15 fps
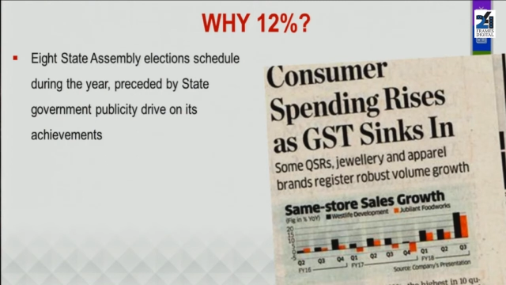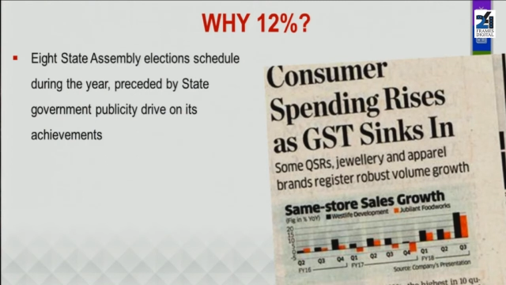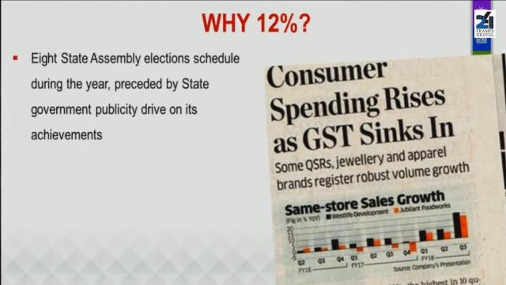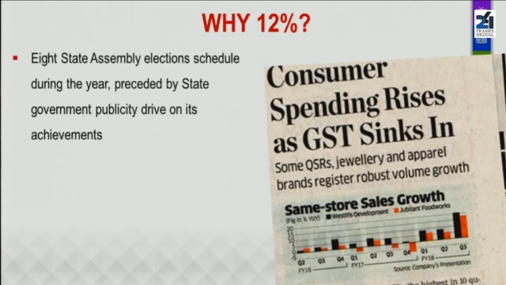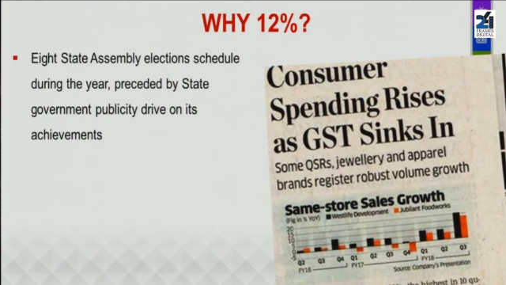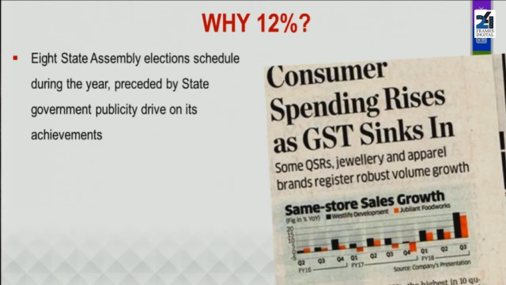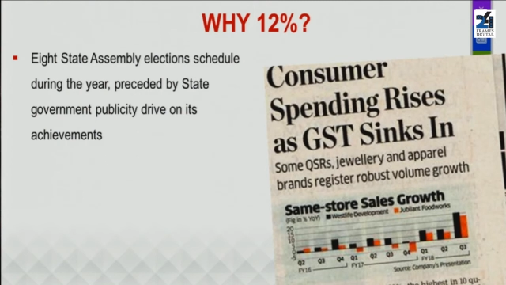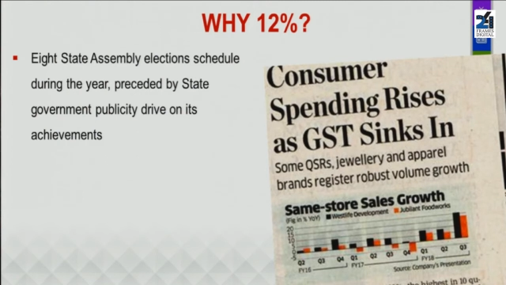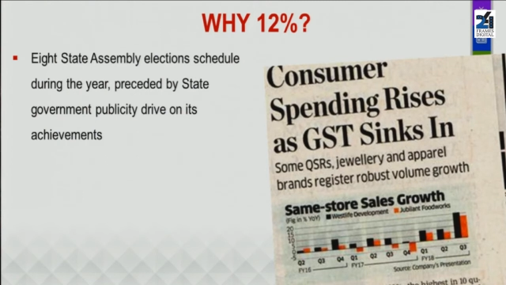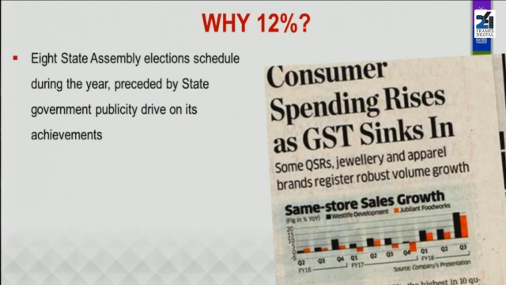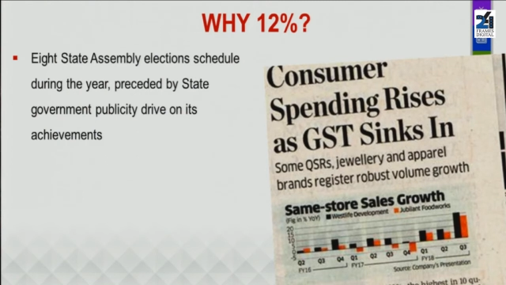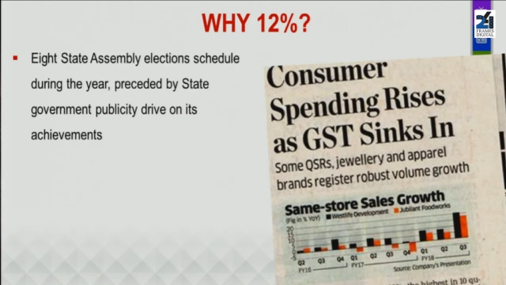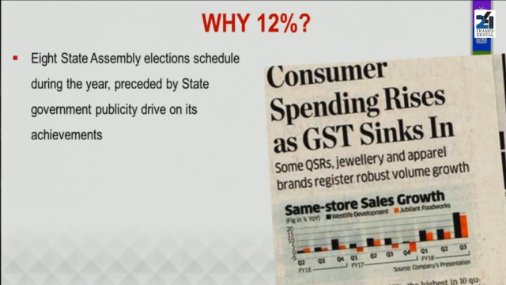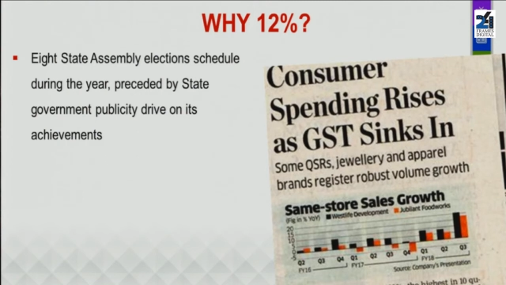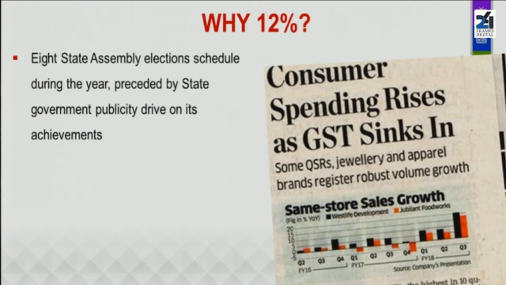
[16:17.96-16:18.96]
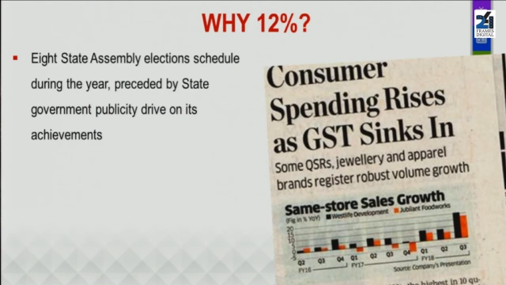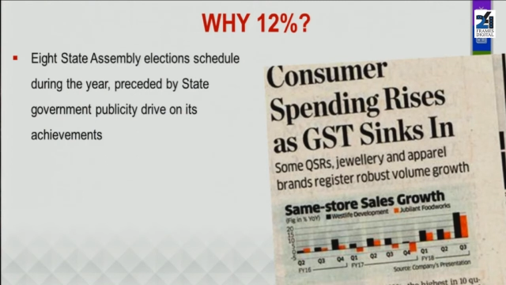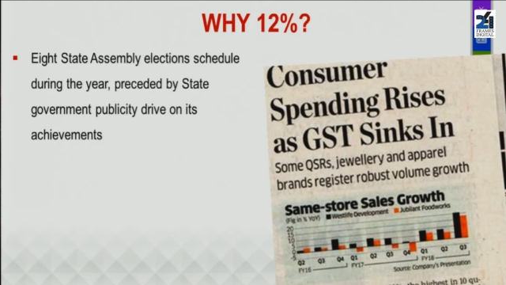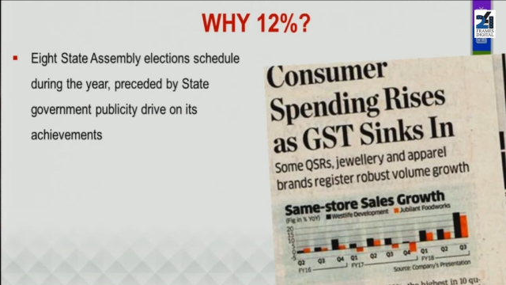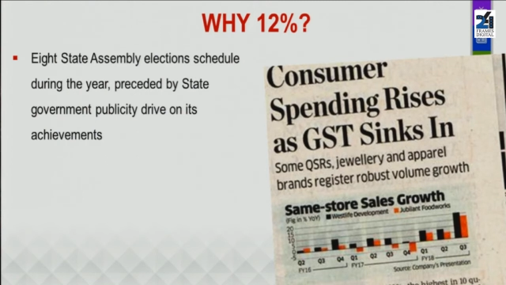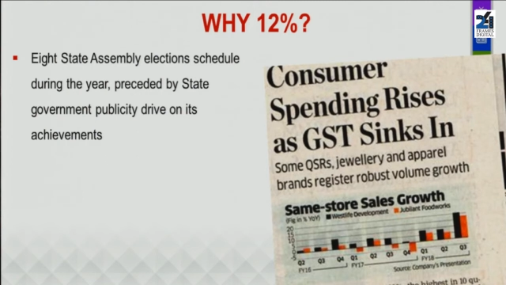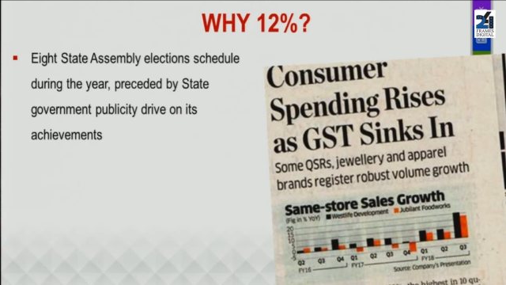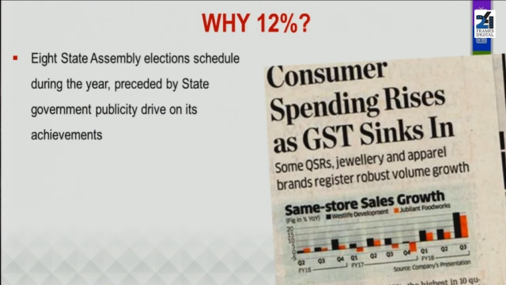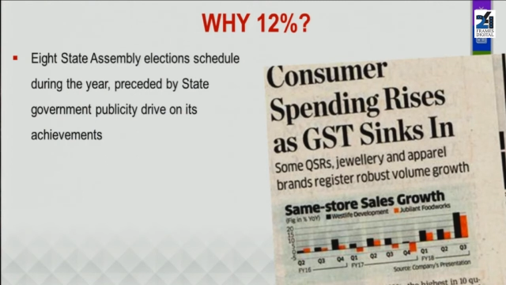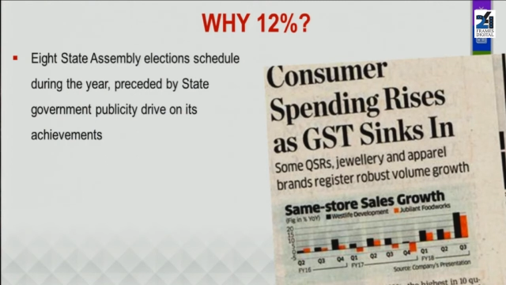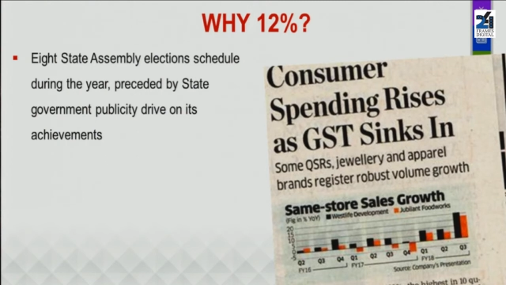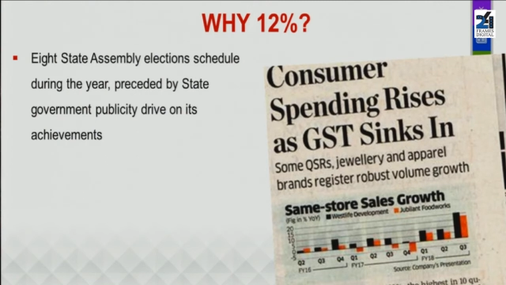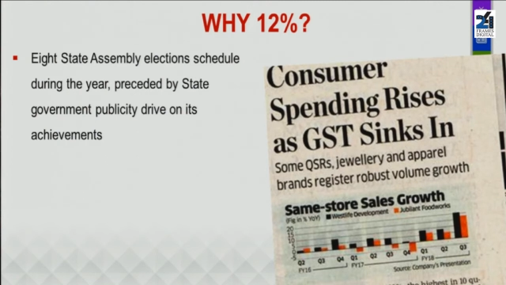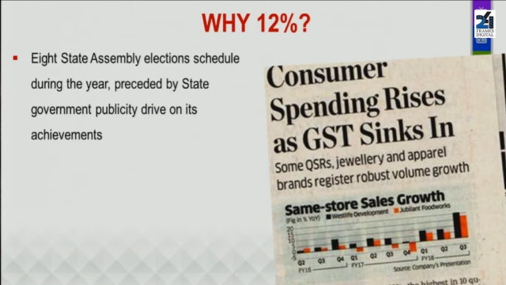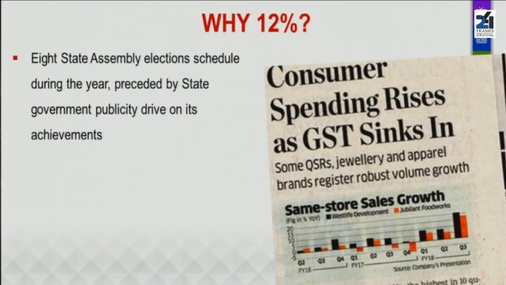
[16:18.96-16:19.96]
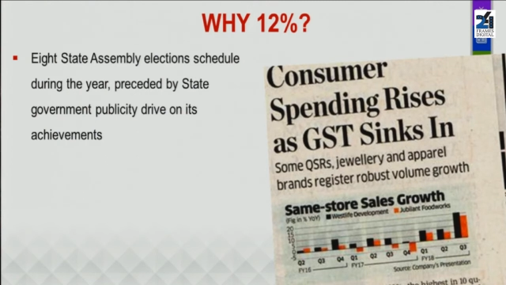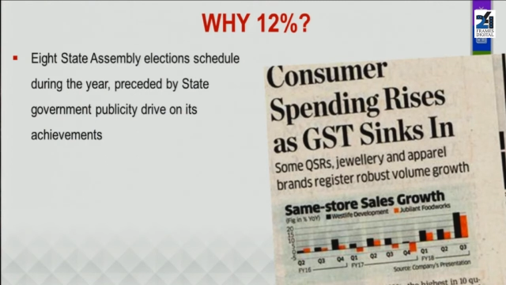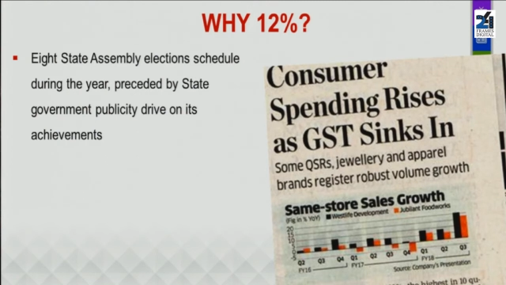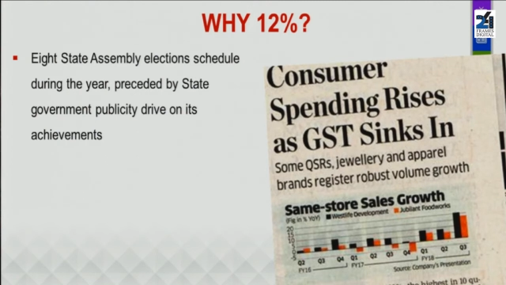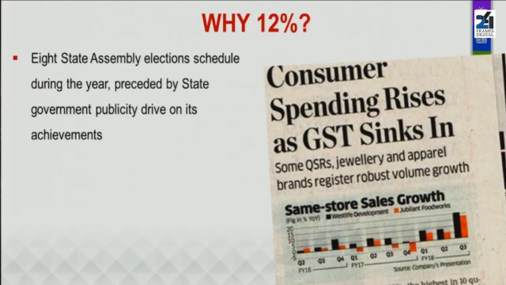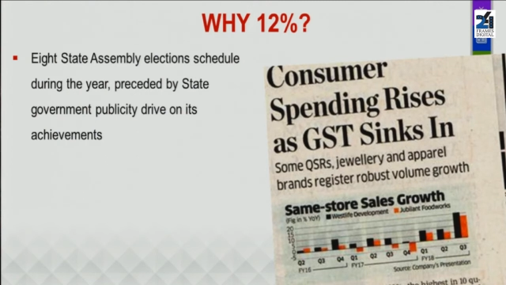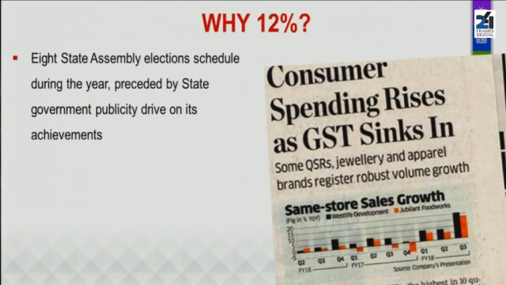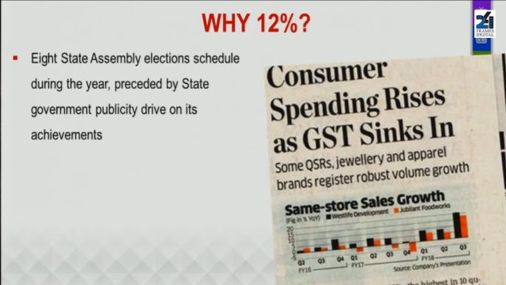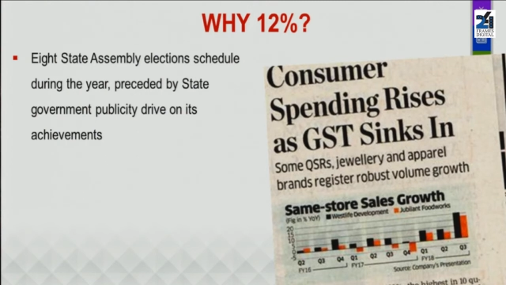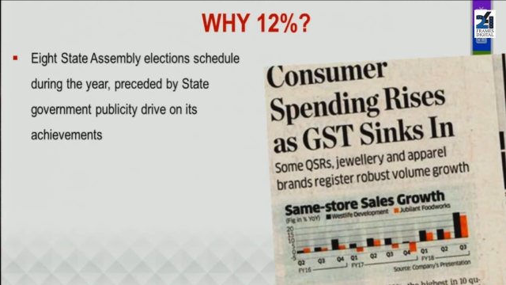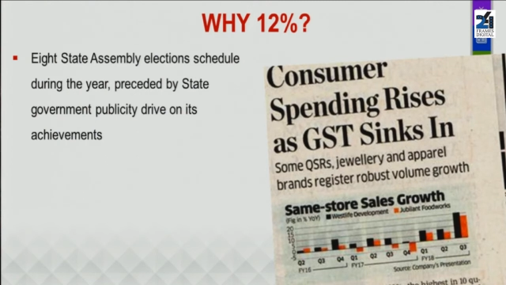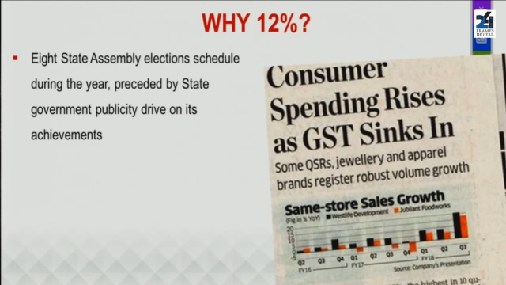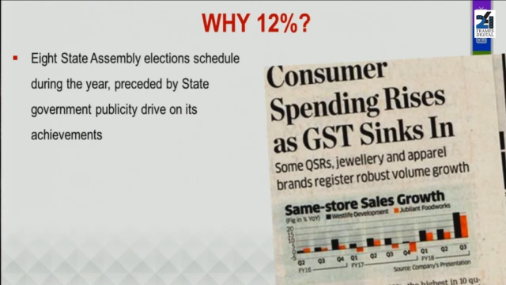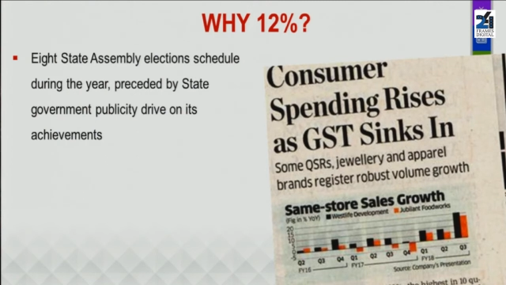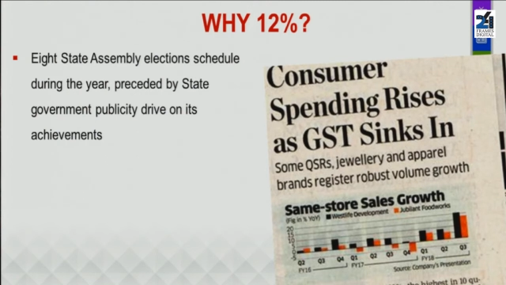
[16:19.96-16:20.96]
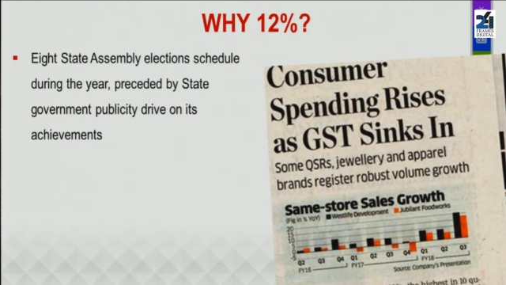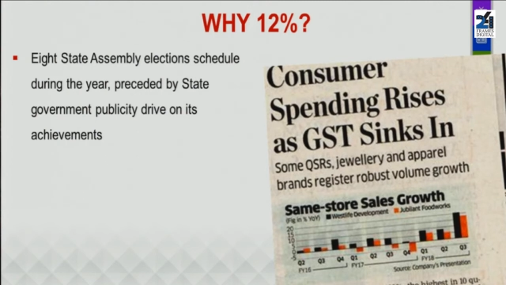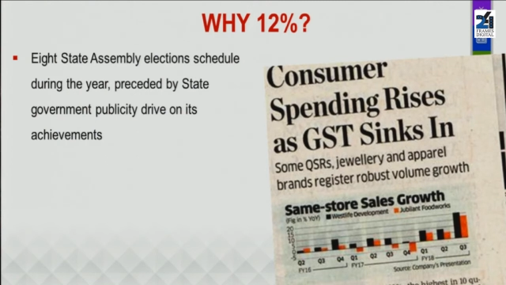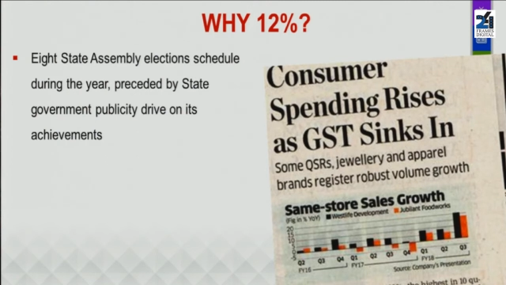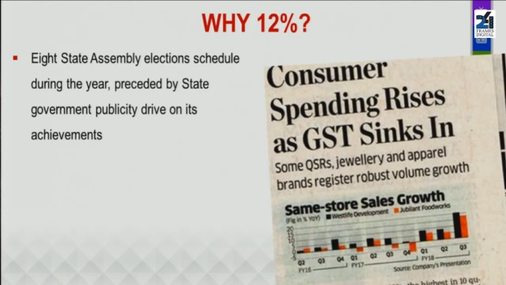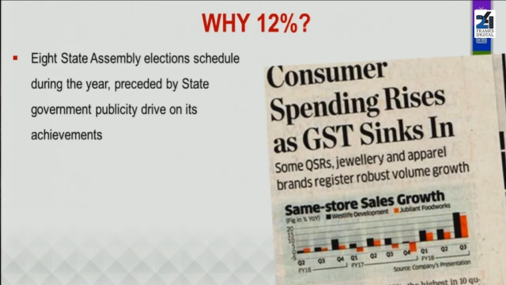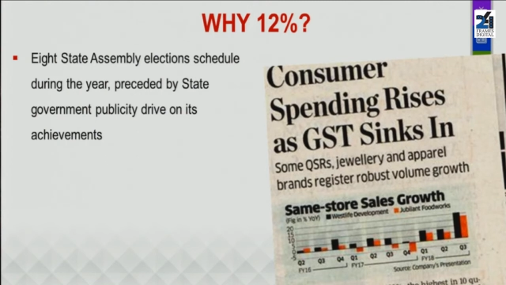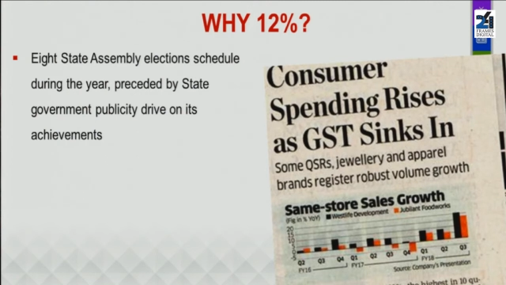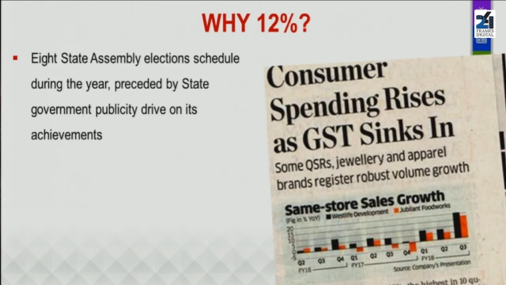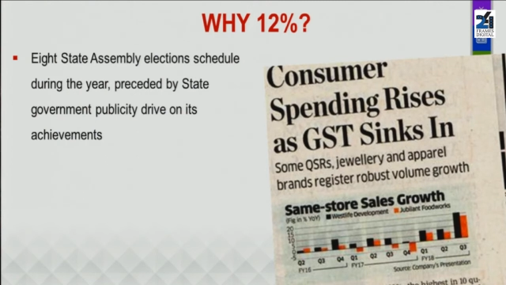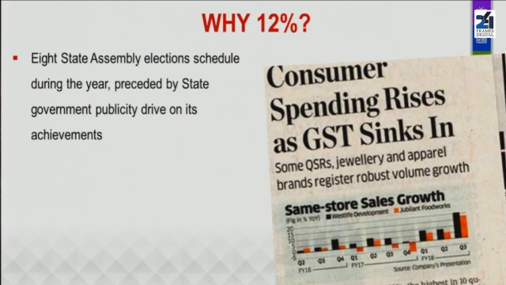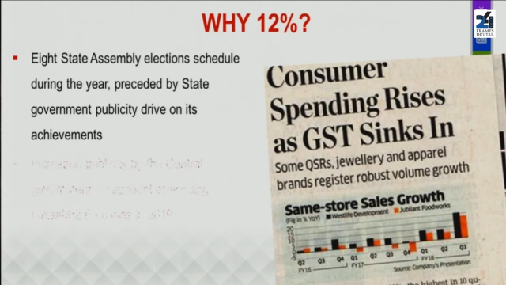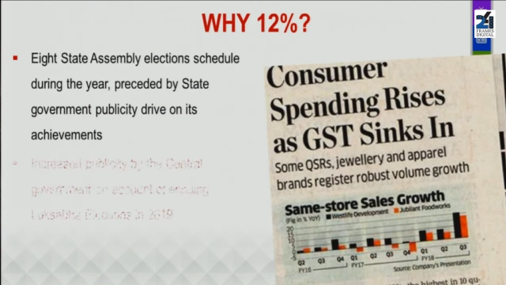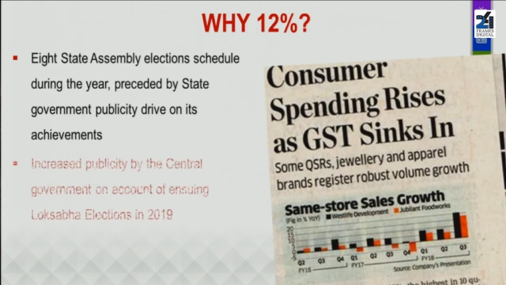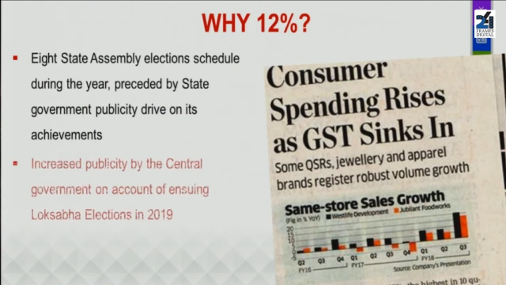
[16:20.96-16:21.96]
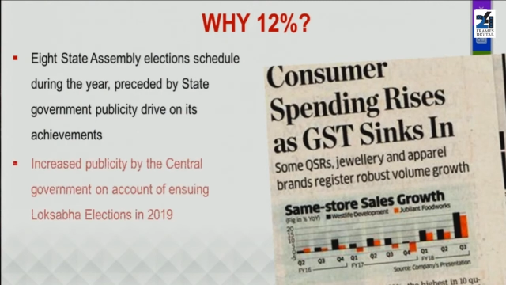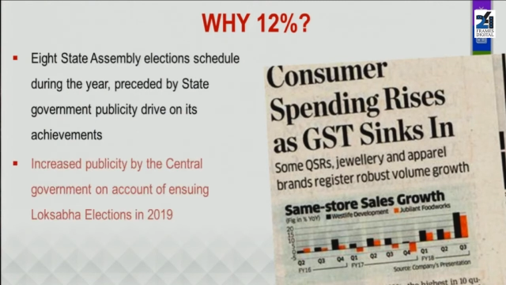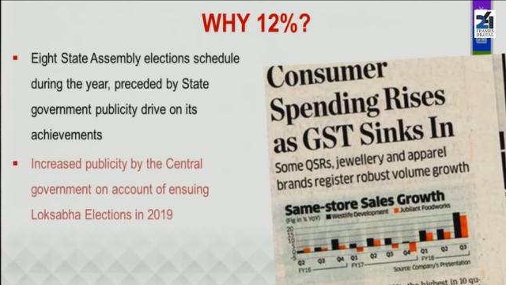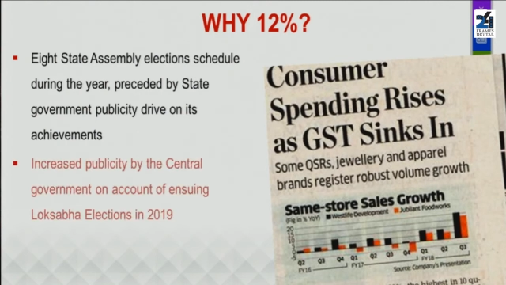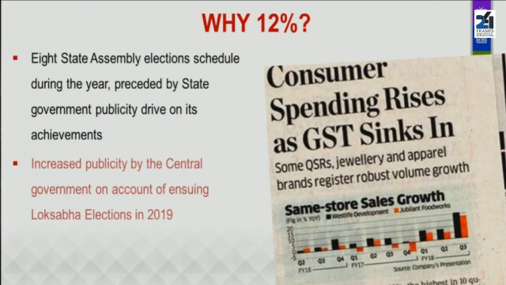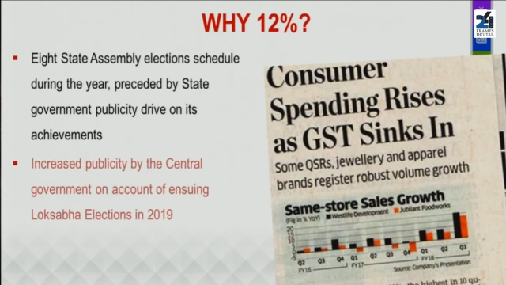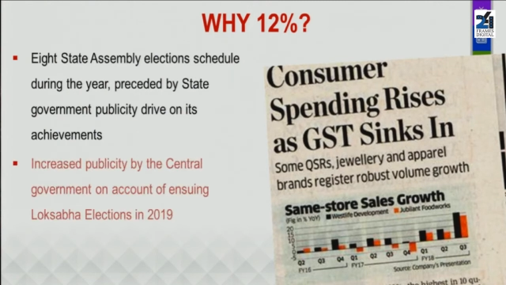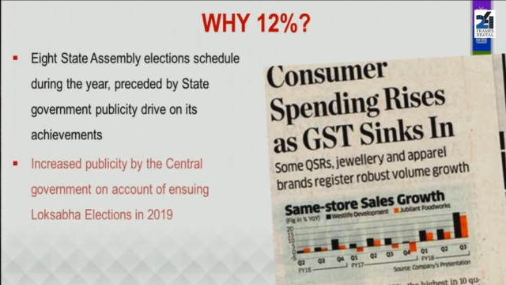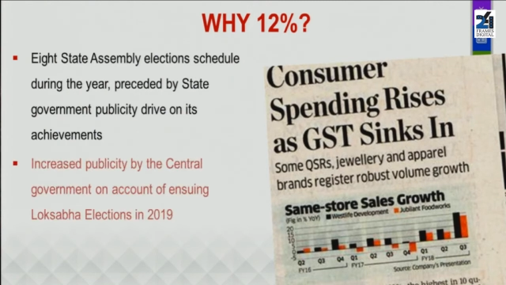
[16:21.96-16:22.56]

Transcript: Nobody's mouth can be seen.